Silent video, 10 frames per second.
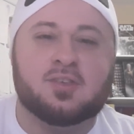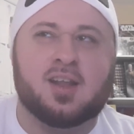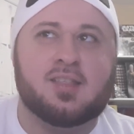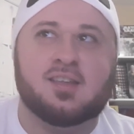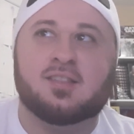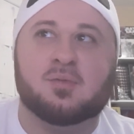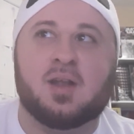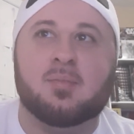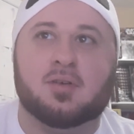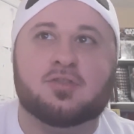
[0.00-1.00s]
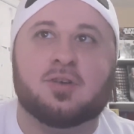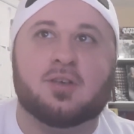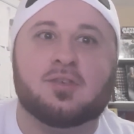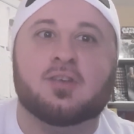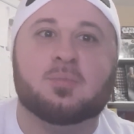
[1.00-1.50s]
and I think the Rainbow
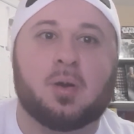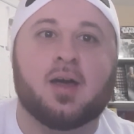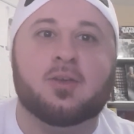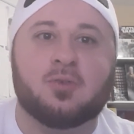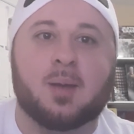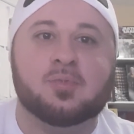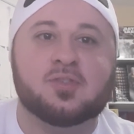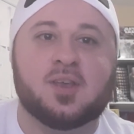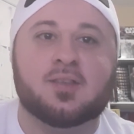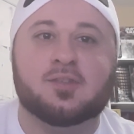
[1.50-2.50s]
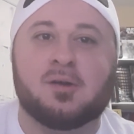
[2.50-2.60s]
Charizard has probably dropped since.